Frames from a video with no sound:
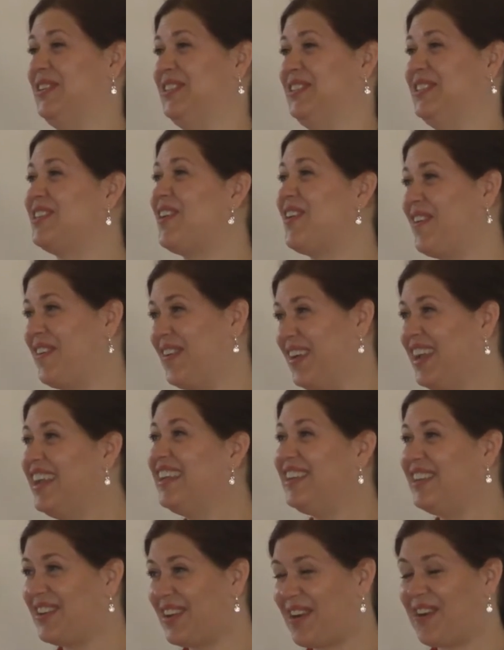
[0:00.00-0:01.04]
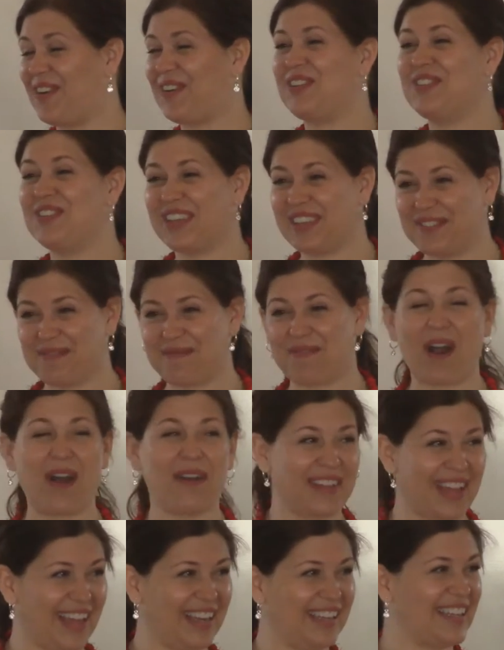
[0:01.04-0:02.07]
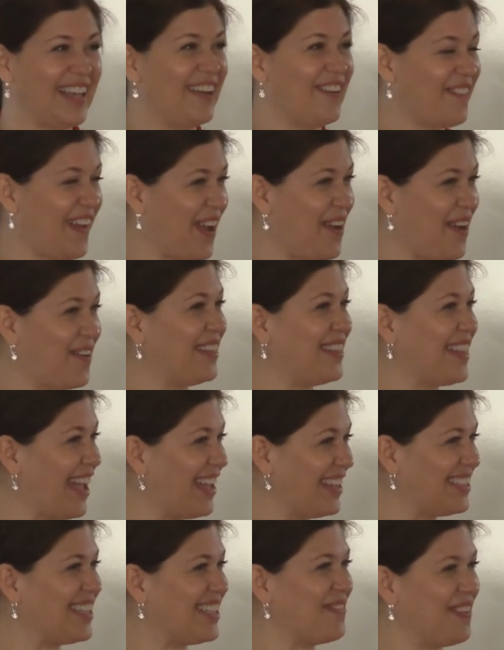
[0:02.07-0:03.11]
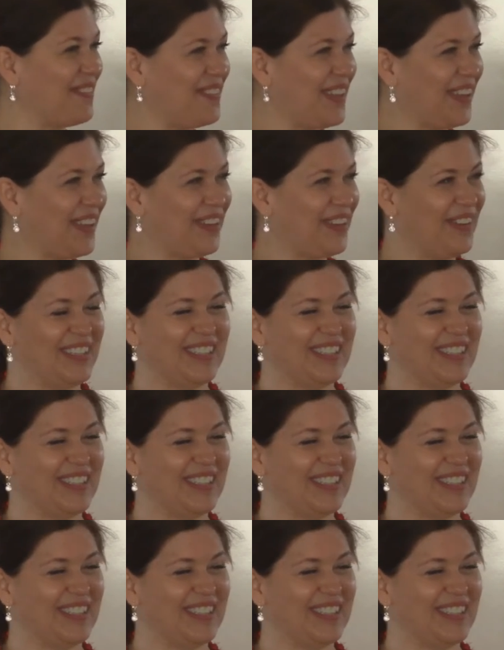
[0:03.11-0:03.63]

So, you know, you can probably identify with that, some of you,